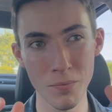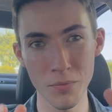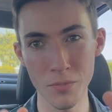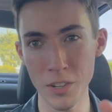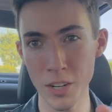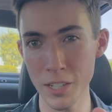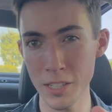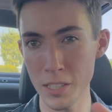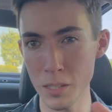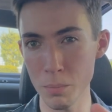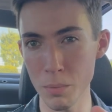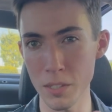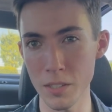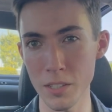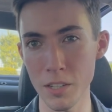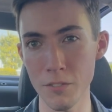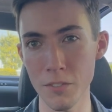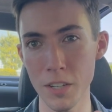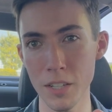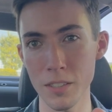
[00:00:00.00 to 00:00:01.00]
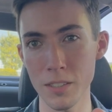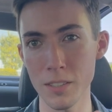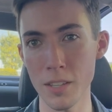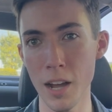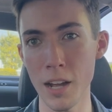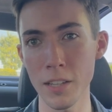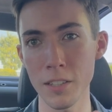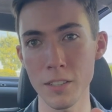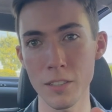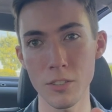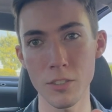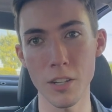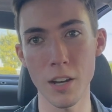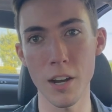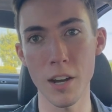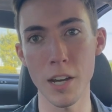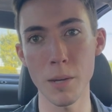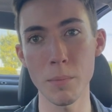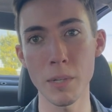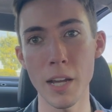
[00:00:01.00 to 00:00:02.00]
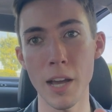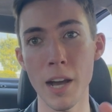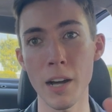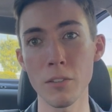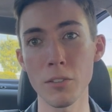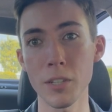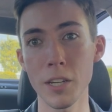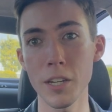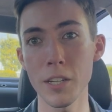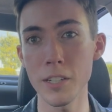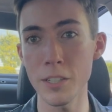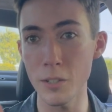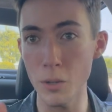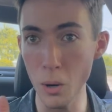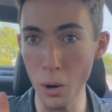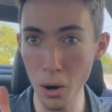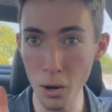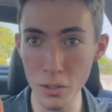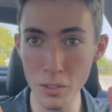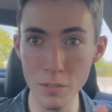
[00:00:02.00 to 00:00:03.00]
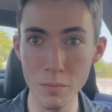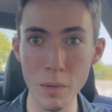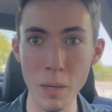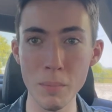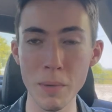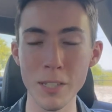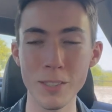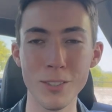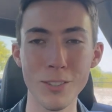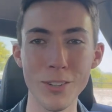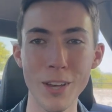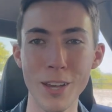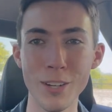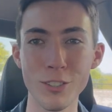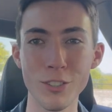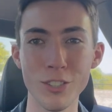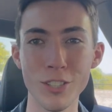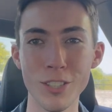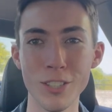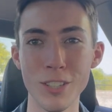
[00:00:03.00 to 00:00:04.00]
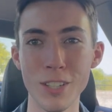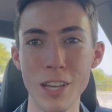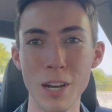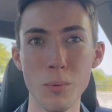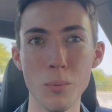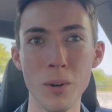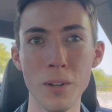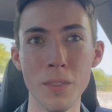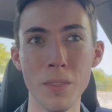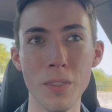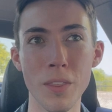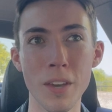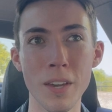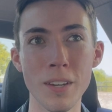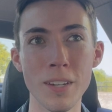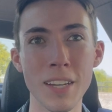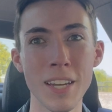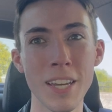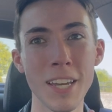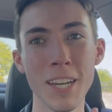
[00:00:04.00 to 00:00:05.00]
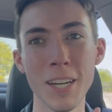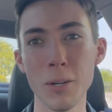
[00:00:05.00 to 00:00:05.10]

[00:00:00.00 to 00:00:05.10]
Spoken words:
very specific silent time and allocating all of my mental energy to that one thing,